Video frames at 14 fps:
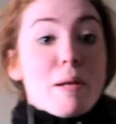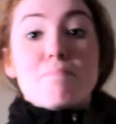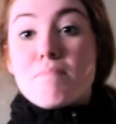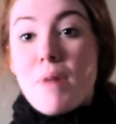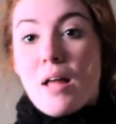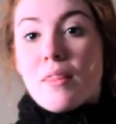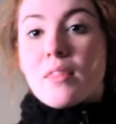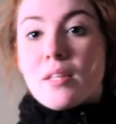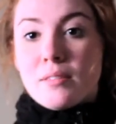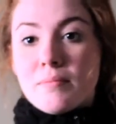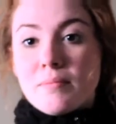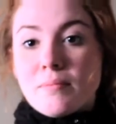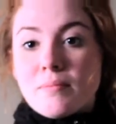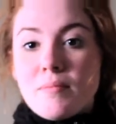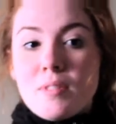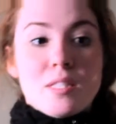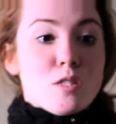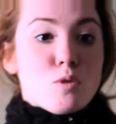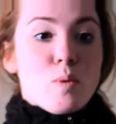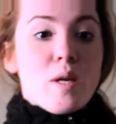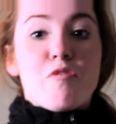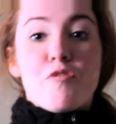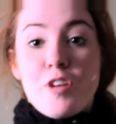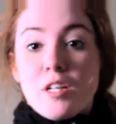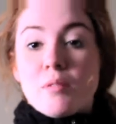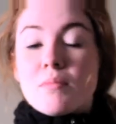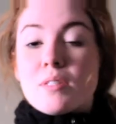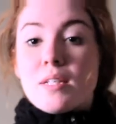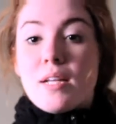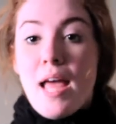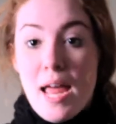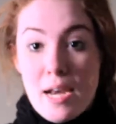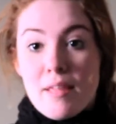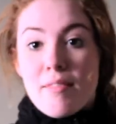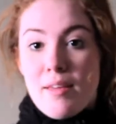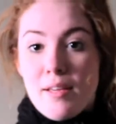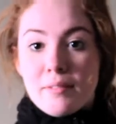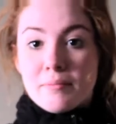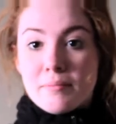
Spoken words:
a month since we have filmed anything.